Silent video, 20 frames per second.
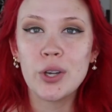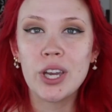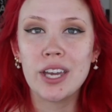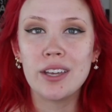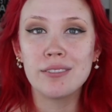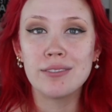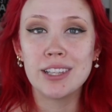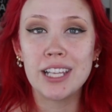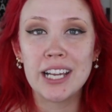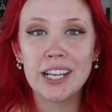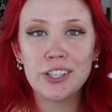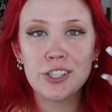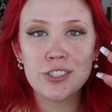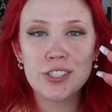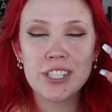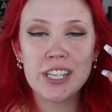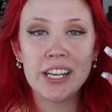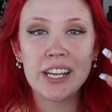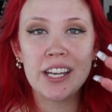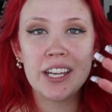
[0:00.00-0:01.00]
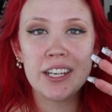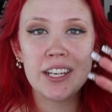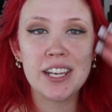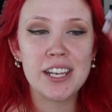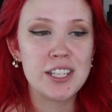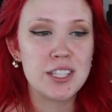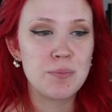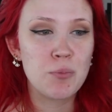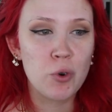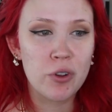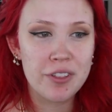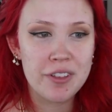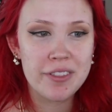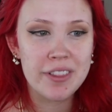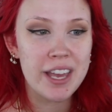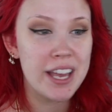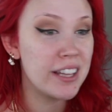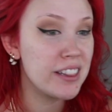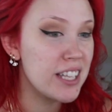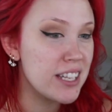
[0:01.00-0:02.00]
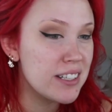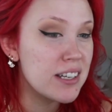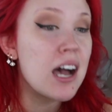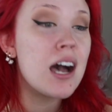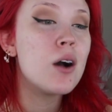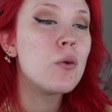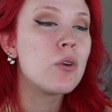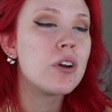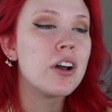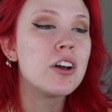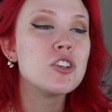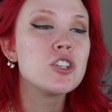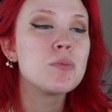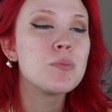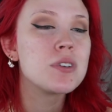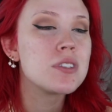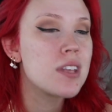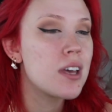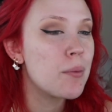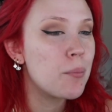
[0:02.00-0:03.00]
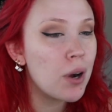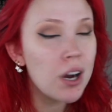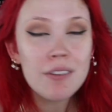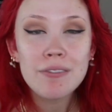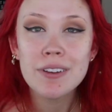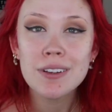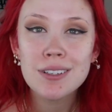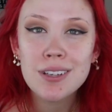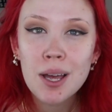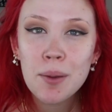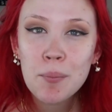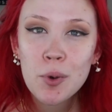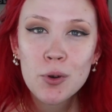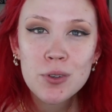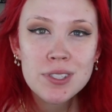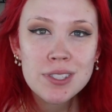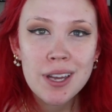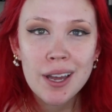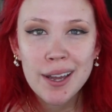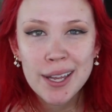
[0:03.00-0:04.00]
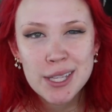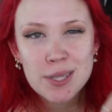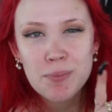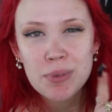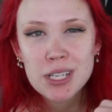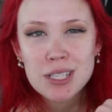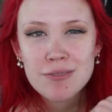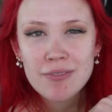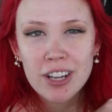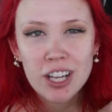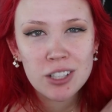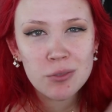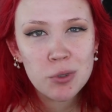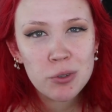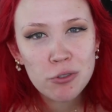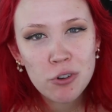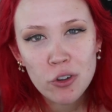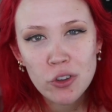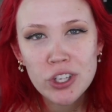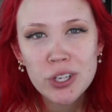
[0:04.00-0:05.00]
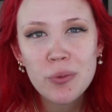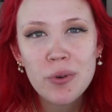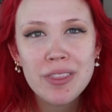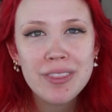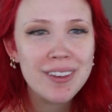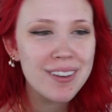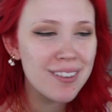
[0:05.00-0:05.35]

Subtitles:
Okay, liner's done. It's more than likely not 100% perfect on both sides, but it's fine, we're rolling with